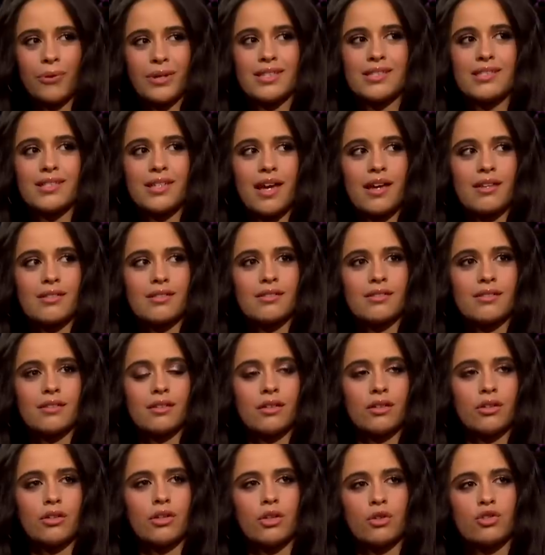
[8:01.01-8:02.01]
princess,
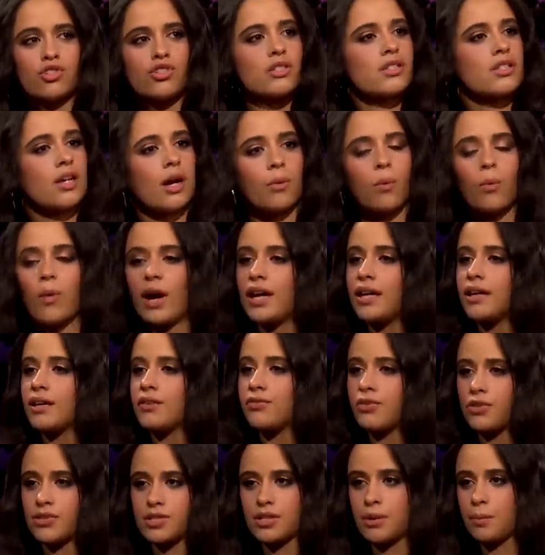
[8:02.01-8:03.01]
you know, she's not
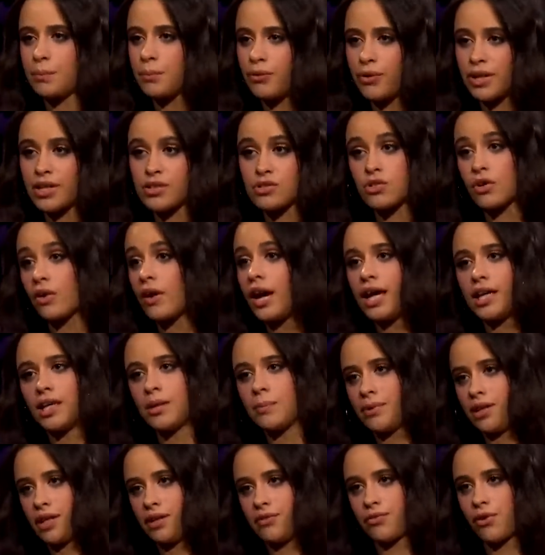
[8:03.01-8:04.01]
waiting for some prince or
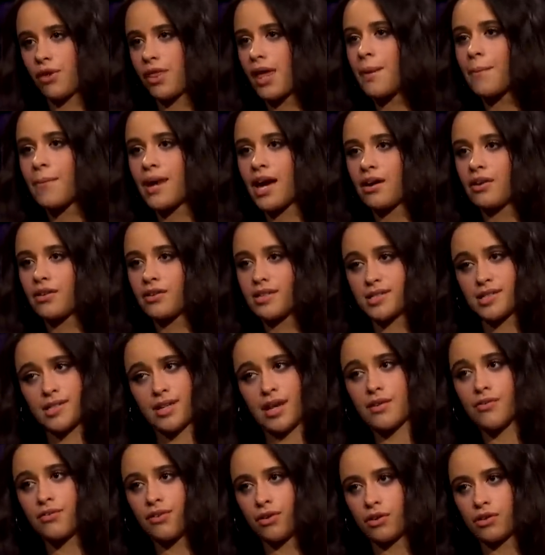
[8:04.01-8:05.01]
anybody for that matter to
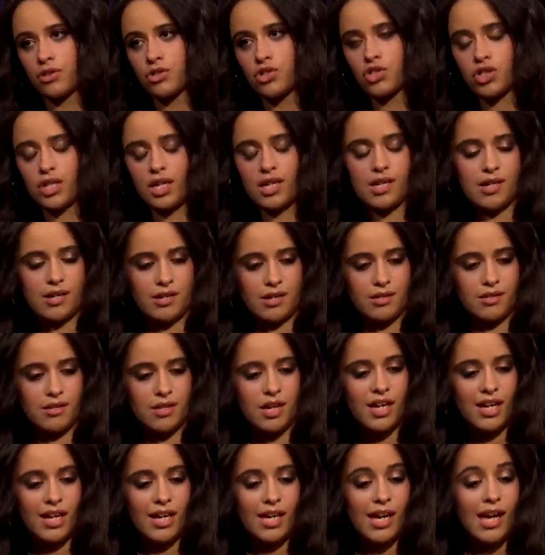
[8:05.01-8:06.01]
save her. She
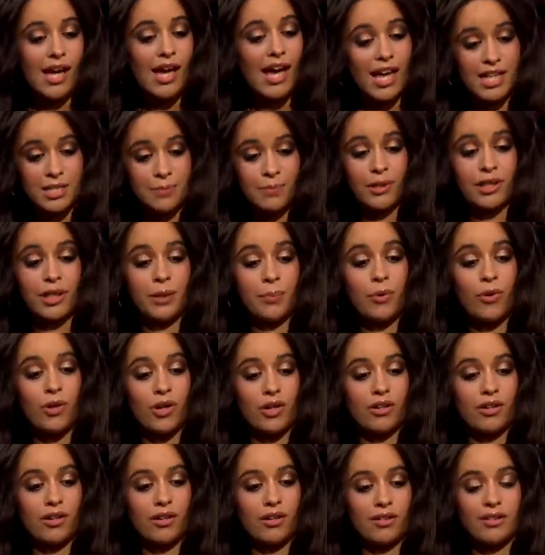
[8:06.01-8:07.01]
is, as Billy
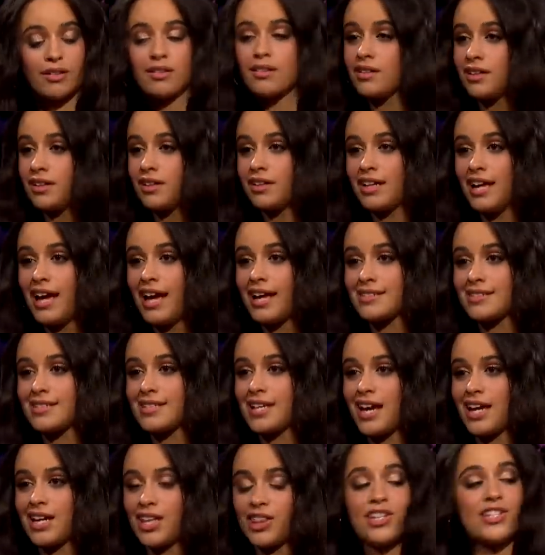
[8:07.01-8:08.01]
Porter has
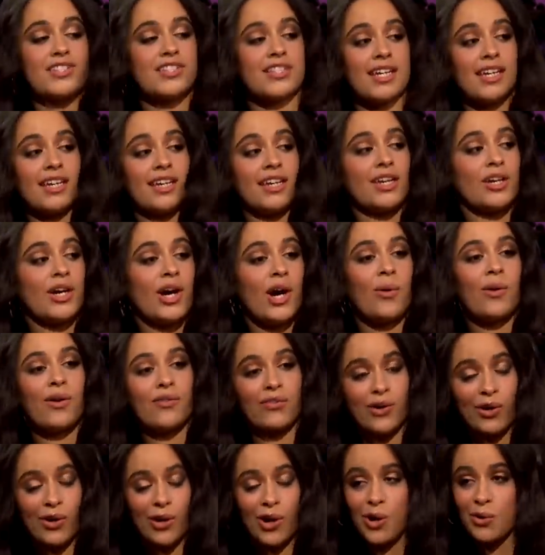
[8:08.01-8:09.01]
said, the CEO
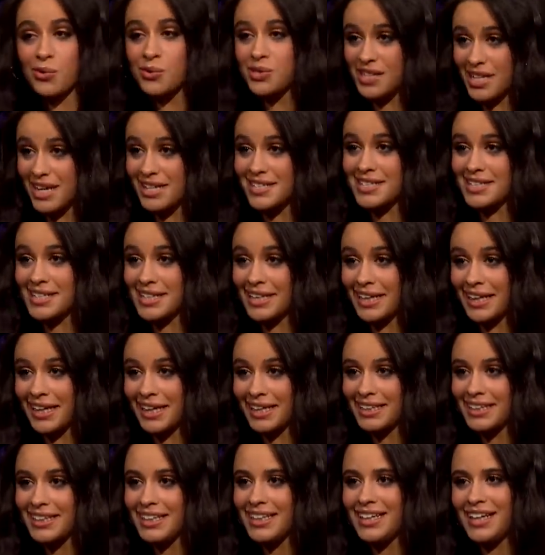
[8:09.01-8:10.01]
of her own
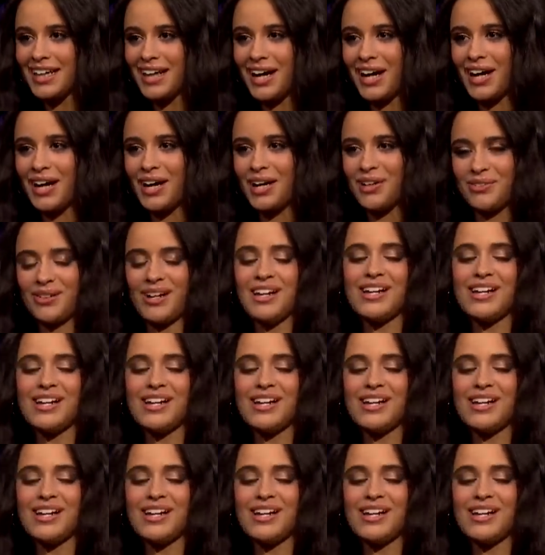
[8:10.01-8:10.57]
destiny. Uh,